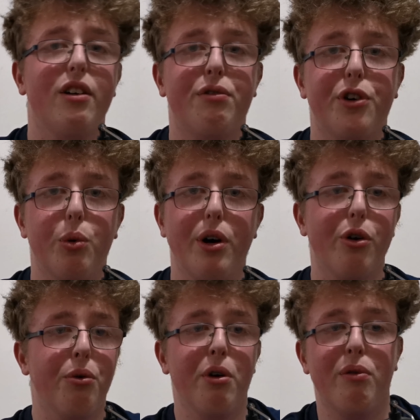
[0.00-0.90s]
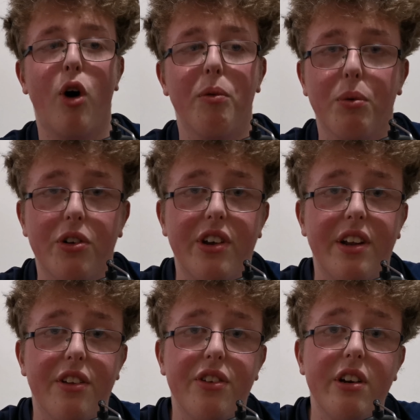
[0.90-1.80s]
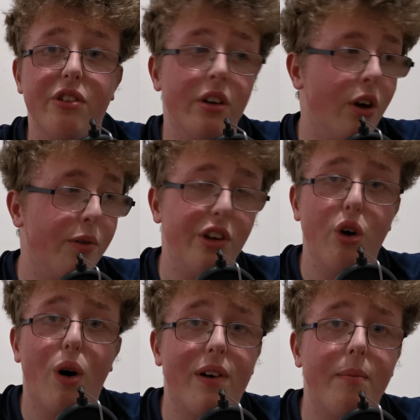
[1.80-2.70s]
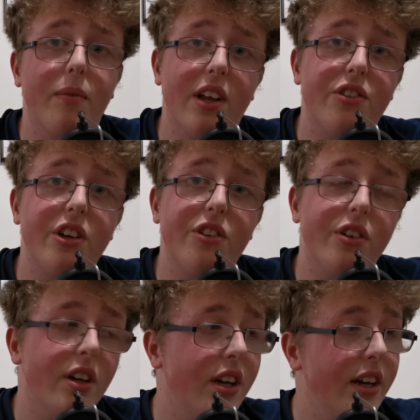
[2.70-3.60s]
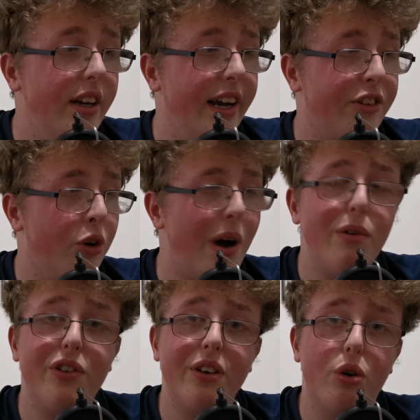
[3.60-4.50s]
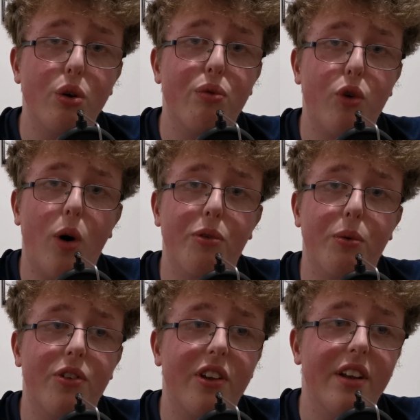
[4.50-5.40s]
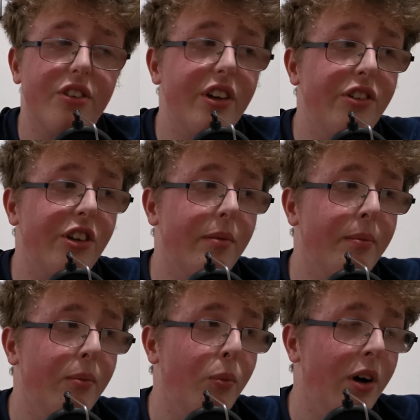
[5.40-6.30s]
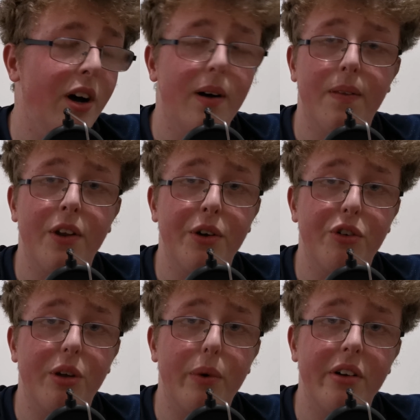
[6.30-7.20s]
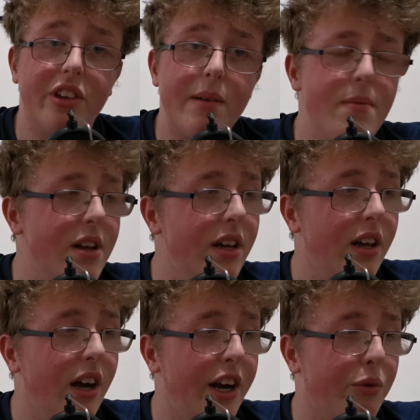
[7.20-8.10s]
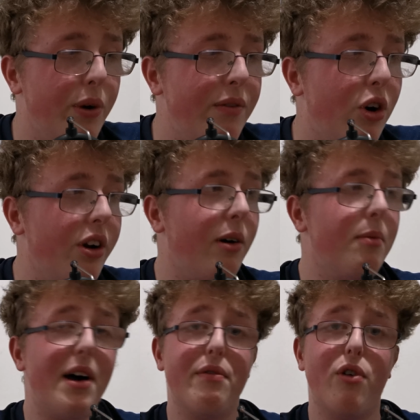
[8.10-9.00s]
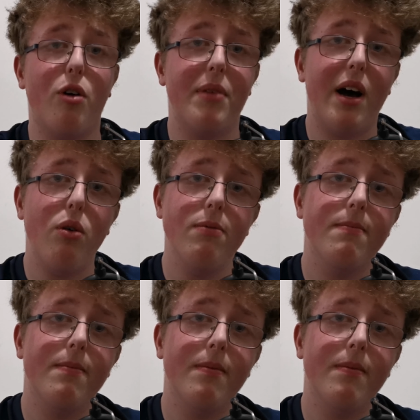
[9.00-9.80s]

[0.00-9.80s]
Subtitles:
through a good run of form towards the end of the season. Obviously Northampton last season. It's whoever's in good form towards the end of the season that usually wins them. And if we've got our bad form now,